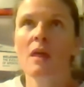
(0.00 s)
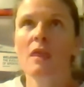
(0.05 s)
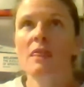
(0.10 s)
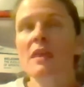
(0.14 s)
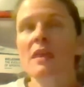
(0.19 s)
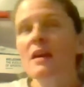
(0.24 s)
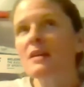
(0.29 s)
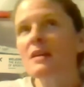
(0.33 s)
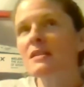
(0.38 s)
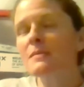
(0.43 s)

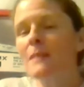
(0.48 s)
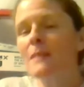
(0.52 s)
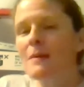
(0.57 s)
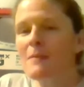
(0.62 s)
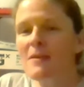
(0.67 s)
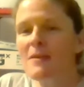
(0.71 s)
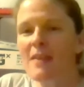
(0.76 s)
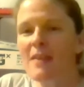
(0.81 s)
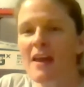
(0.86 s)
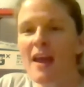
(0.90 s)
thinks
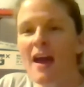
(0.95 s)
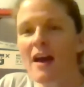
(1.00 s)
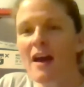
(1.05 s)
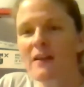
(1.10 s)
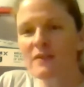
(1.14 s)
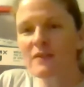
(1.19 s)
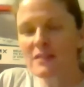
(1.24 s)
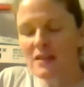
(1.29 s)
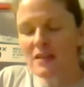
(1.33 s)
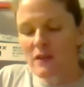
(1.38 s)
maybe they
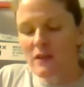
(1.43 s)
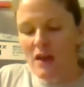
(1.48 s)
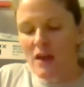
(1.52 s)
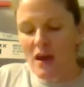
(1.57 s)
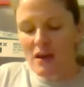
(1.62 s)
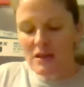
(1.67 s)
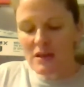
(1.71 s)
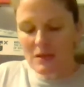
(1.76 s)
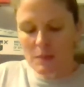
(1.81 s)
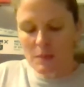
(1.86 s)
have
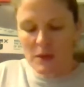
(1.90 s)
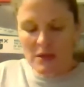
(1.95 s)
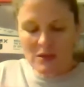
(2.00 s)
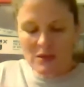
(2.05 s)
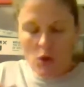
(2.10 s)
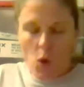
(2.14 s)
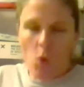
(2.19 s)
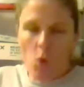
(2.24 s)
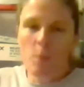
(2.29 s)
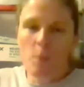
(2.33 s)
CVS but is
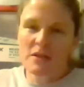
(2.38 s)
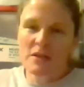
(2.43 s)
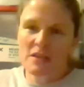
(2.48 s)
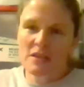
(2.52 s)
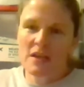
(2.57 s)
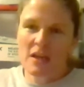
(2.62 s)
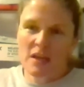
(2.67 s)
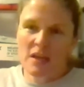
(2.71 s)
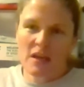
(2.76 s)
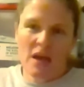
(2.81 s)
hoping to
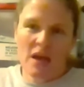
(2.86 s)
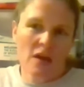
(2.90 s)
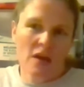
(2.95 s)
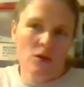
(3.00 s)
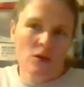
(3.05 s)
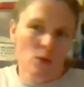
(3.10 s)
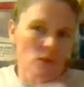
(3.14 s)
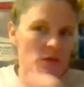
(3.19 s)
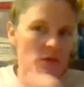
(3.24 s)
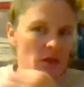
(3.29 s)
get a
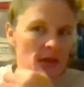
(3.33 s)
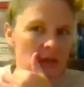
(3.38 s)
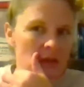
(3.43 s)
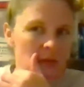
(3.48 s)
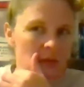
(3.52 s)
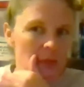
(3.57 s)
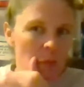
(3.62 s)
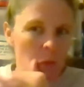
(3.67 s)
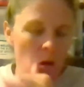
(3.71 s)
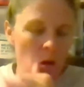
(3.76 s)

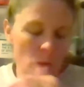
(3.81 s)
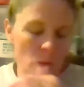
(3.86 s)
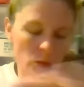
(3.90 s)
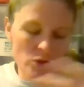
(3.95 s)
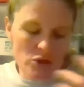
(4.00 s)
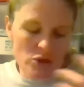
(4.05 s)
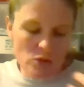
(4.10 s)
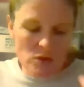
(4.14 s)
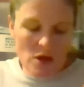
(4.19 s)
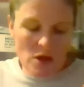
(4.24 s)
diagnosis? What
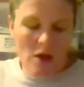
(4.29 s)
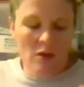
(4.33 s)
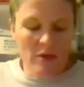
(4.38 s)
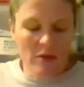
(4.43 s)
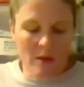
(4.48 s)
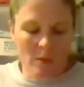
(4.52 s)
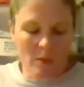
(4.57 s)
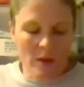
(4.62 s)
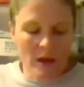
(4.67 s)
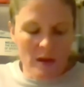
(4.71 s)
would you tell
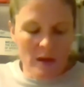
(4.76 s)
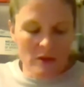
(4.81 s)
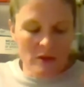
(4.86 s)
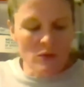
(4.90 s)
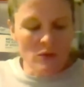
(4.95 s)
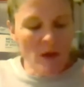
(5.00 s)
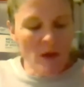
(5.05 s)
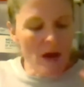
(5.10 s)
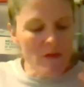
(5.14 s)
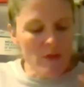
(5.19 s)
them? Like, do
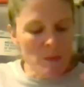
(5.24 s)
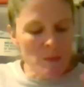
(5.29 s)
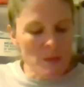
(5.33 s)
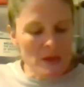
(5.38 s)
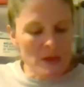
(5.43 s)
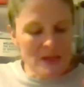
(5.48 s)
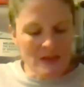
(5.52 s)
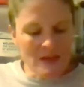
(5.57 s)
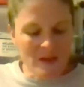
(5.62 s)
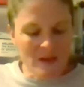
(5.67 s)
you have a
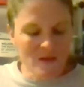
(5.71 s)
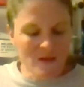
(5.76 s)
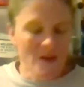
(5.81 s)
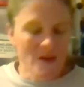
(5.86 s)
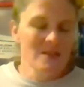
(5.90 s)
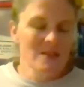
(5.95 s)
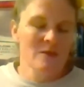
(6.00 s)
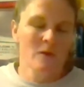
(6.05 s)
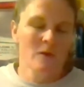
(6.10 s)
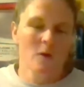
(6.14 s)
piece of
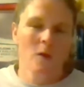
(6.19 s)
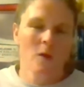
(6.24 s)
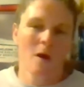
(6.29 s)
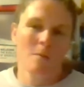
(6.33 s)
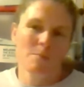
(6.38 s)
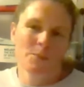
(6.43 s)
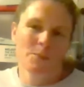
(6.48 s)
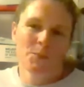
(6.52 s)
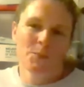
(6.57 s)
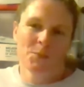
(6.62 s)
advice for
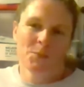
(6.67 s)
them?